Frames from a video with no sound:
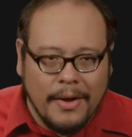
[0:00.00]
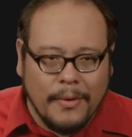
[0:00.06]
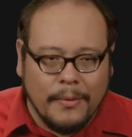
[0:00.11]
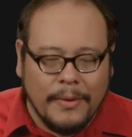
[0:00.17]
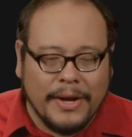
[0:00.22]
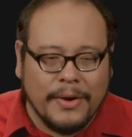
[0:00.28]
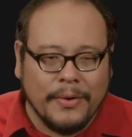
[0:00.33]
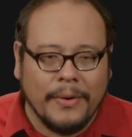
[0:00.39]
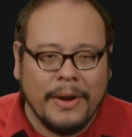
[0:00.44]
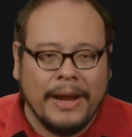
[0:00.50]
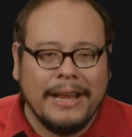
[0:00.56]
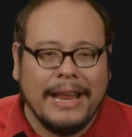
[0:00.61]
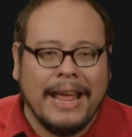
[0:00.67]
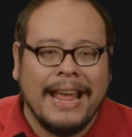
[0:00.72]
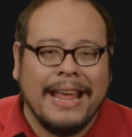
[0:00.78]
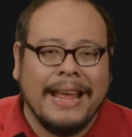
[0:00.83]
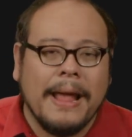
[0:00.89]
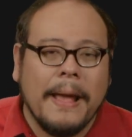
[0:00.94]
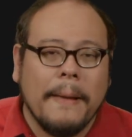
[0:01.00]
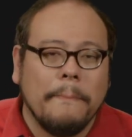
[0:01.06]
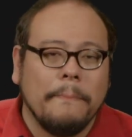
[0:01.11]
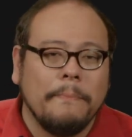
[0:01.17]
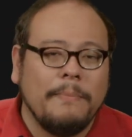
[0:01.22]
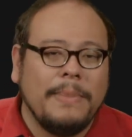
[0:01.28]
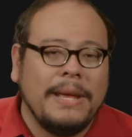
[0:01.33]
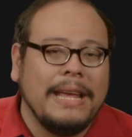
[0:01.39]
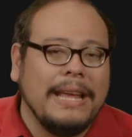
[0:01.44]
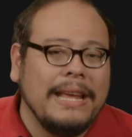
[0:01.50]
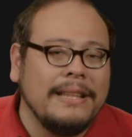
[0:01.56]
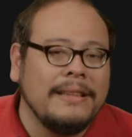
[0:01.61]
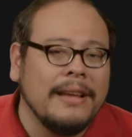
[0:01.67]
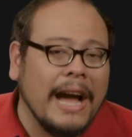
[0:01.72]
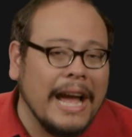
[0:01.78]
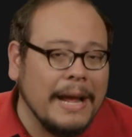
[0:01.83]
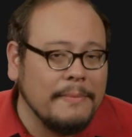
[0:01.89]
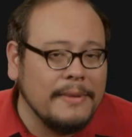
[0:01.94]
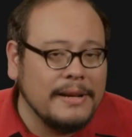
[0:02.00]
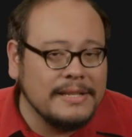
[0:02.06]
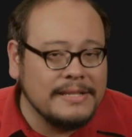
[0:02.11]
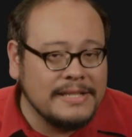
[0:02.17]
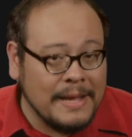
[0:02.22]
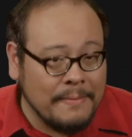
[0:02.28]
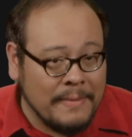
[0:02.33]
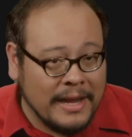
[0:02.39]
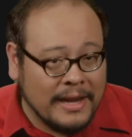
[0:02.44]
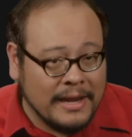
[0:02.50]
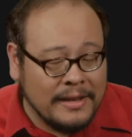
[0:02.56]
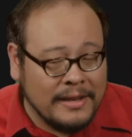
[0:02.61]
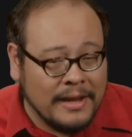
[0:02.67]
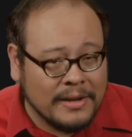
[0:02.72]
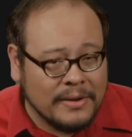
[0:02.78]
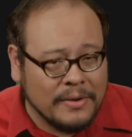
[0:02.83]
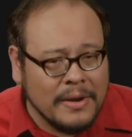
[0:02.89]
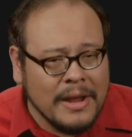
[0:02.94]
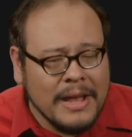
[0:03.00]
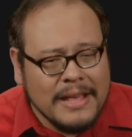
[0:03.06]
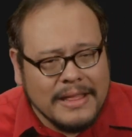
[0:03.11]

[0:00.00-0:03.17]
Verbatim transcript: we create a p-type semiconductor.